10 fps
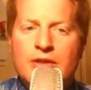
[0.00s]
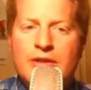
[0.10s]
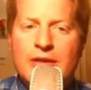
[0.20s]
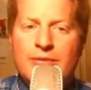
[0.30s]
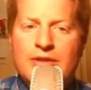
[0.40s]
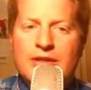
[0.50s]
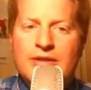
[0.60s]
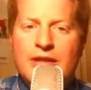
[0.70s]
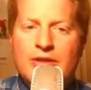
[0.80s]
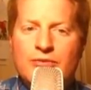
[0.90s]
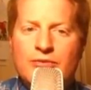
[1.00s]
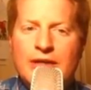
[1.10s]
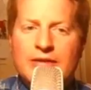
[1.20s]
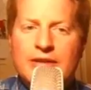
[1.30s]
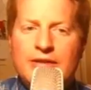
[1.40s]
Okay, we did that
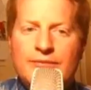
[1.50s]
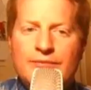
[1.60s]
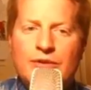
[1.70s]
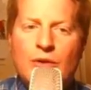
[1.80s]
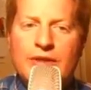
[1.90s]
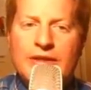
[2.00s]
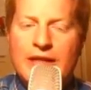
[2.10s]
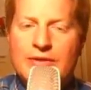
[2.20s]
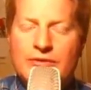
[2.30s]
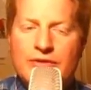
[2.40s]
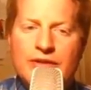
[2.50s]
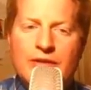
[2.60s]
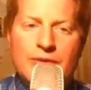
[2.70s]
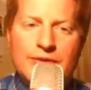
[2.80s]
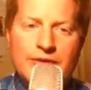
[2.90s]
correctly. Don't want to cancel the
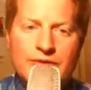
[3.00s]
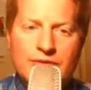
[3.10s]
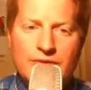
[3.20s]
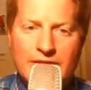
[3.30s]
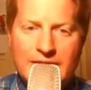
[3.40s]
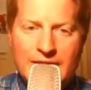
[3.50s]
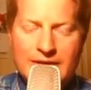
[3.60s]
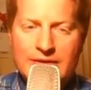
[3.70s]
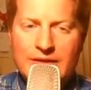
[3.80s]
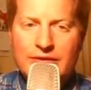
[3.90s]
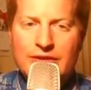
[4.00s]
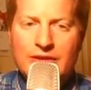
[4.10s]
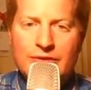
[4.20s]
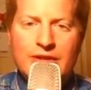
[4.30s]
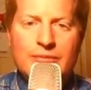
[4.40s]
number though, so ignore that canceling of the
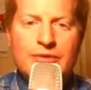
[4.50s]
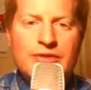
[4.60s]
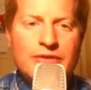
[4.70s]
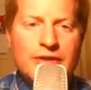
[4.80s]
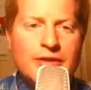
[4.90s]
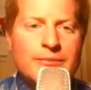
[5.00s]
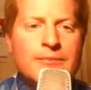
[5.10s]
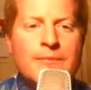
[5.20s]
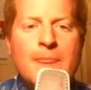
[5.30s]
number. The number's still there.